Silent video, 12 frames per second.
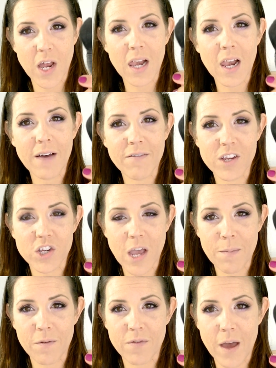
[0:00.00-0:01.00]
I love the
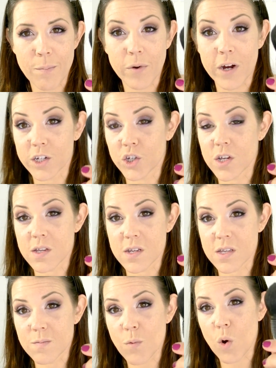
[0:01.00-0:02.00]
shape of that brush. Just
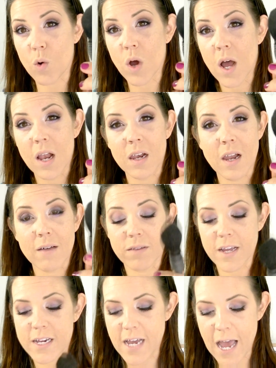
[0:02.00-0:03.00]
a small,
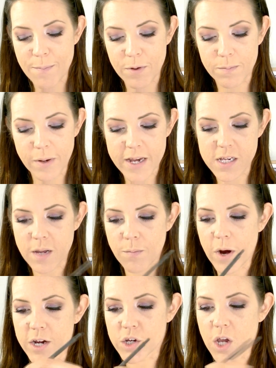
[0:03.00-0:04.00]
lovely tapered blending
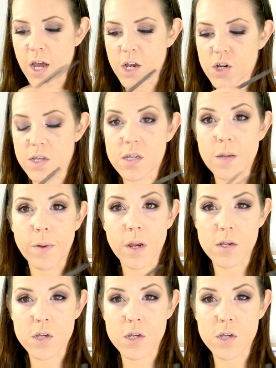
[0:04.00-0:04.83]
brush. Just dip it